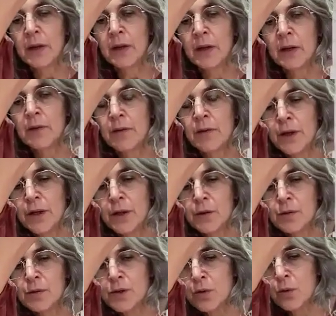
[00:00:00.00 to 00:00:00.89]
In
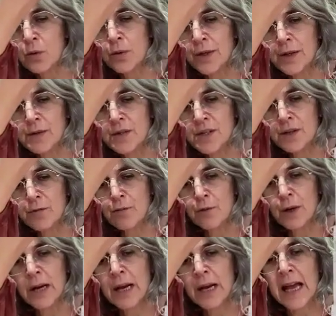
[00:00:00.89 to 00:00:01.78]
those all those
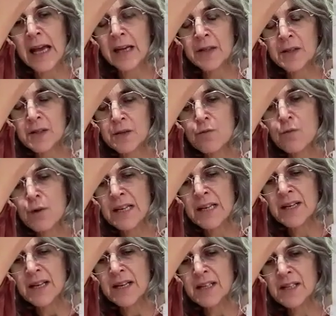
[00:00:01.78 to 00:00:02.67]
different layers
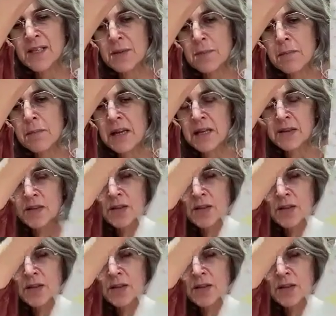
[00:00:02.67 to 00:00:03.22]
really need to meet